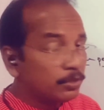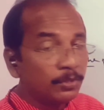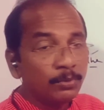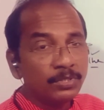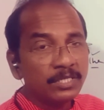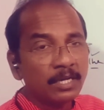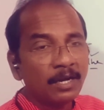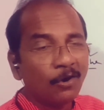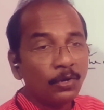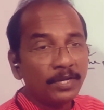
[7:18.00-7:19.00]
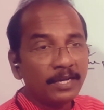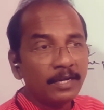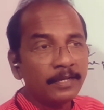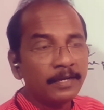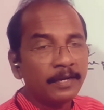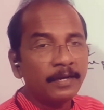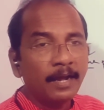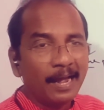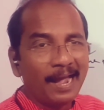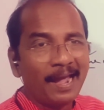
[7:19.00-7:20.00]
to use article here
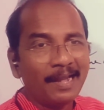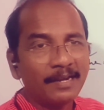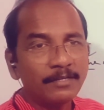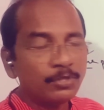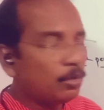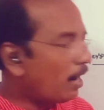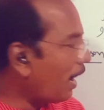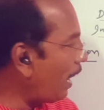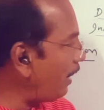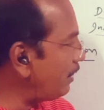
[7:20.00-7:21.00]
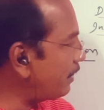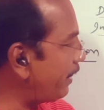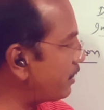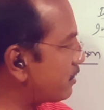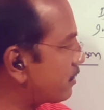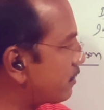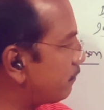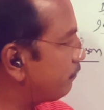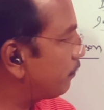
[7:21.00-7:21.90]
an. So an takes